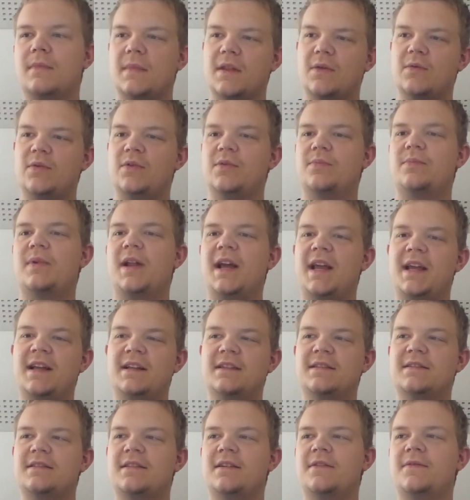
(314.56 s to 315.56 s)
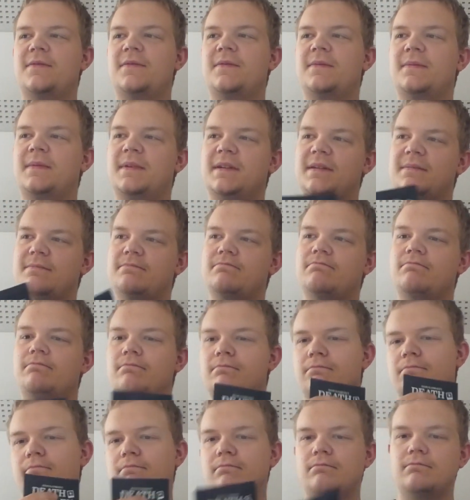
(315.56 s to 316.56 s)
when you're playing and stuff.
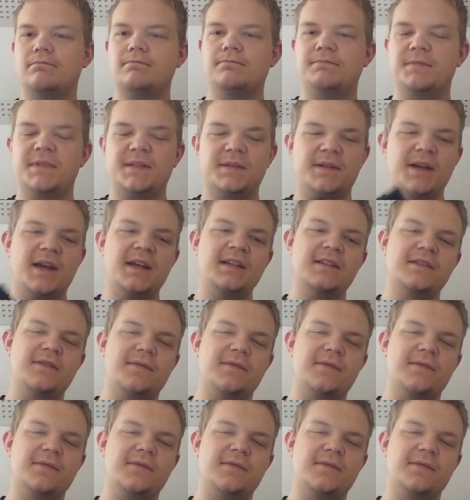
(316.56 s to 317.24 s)
Besides